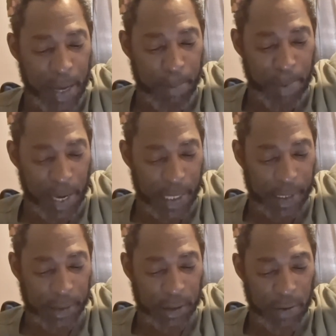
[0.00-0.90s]

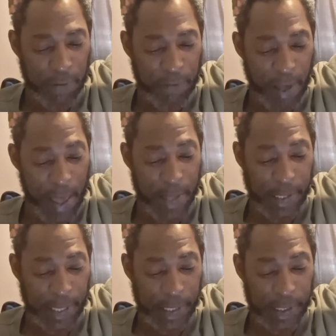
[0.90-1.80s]
bonnets of fine
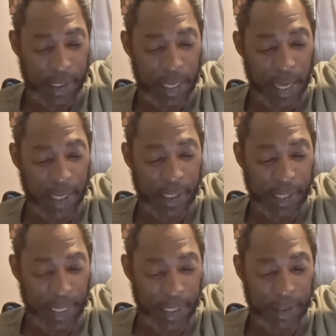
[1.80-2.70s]
linen and
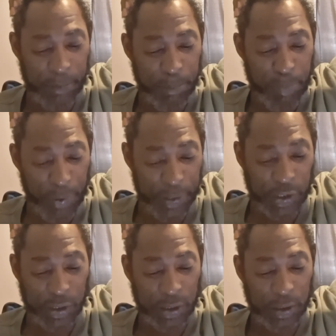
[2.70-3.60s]
linen
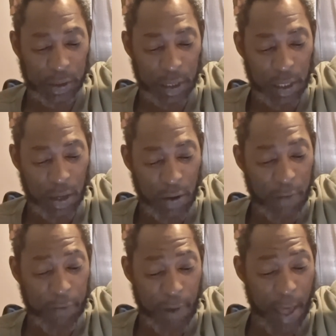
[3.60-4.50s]
breeches
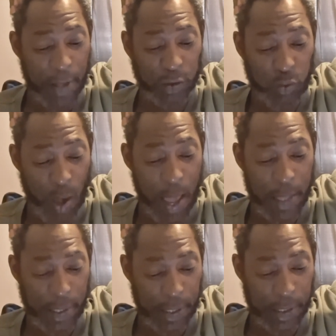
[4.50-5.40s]
of fine
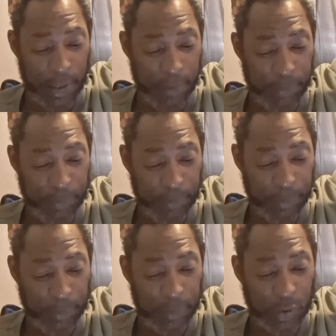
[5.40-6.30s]
twined linen.
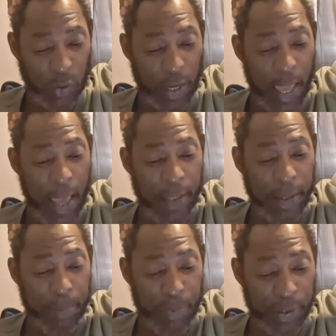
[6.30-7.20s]
So they had
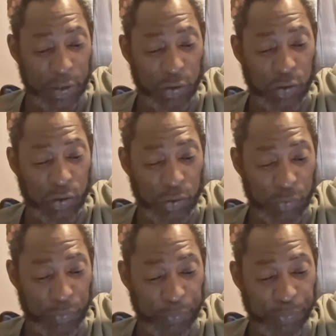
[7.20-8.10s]
their breeches
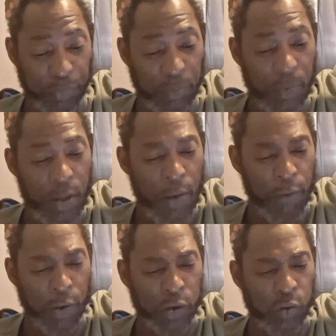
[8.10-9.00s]
too.
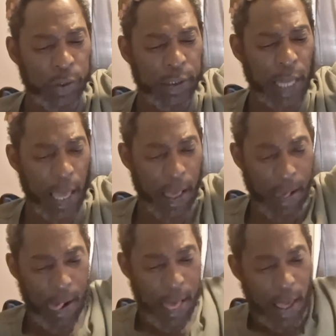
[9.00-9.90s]
Verse
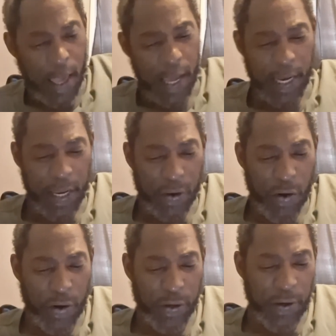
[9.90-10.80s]
29, and a
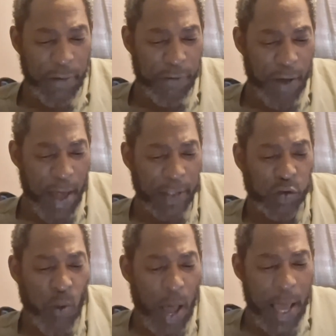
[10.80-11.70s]
girdle of fine
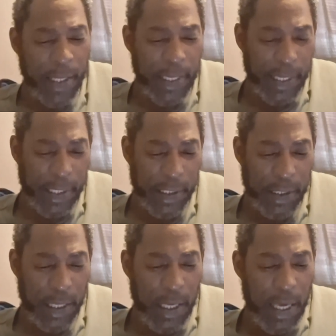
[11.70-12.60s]
twined linen
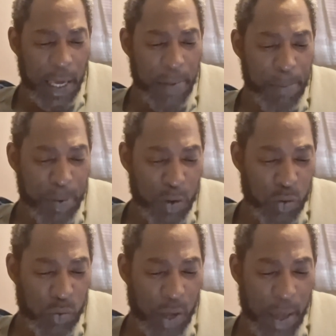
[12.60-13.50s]
and
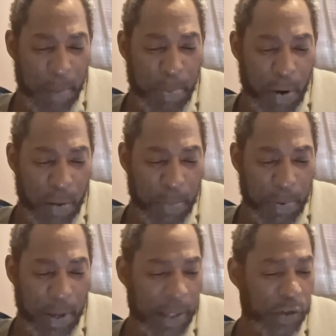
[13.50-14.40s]
blue and
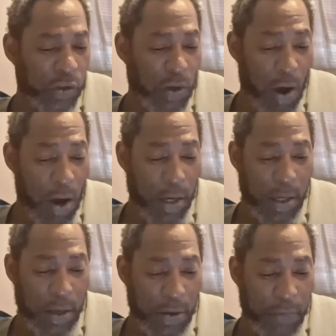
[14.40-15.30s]
purple and
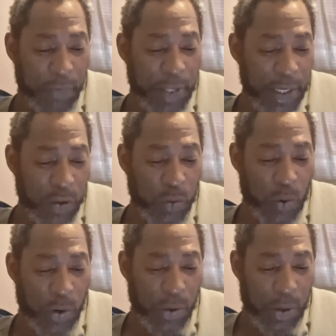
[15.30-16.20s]
scarlet of
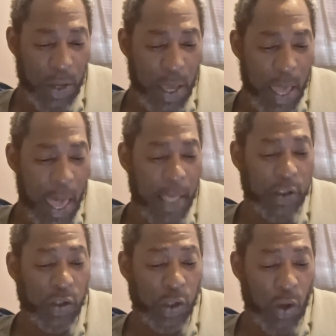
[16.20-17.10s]
needlework,
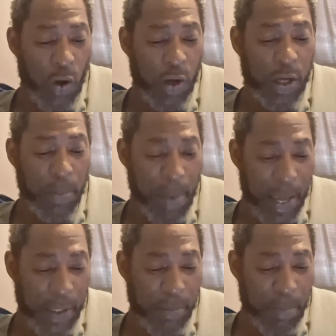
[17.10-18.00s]
as the Lord
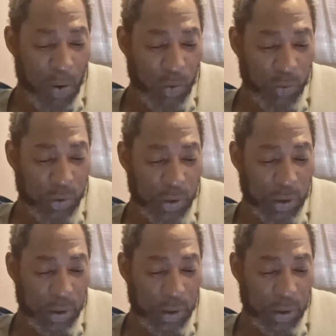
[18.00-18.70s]
commanded Moses.